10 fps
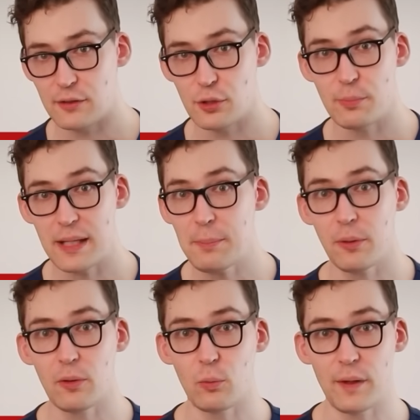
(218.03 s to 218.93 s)
Do
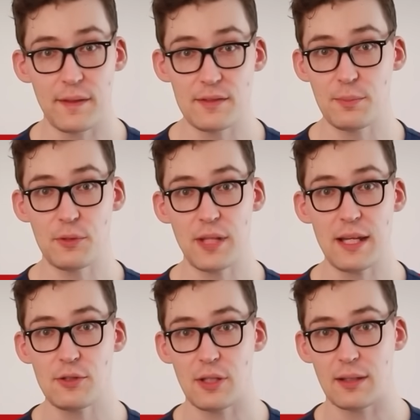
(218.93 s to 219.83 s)
people with this
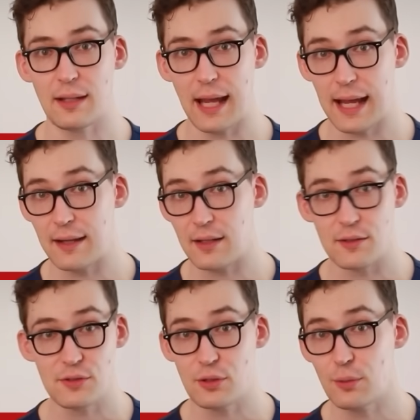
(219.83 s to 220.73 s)
mutation and
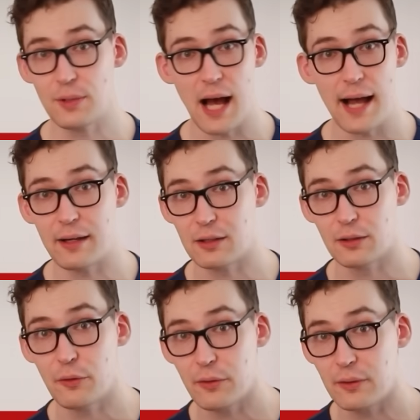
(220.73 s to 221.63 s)
assumed higher
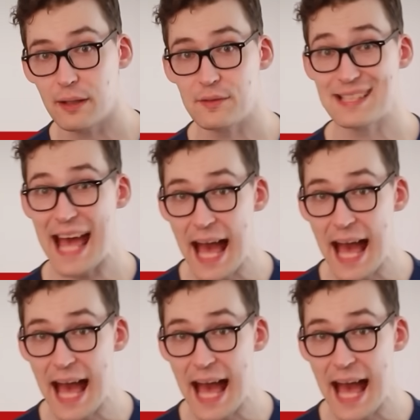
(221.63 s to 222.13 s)
Klotho levels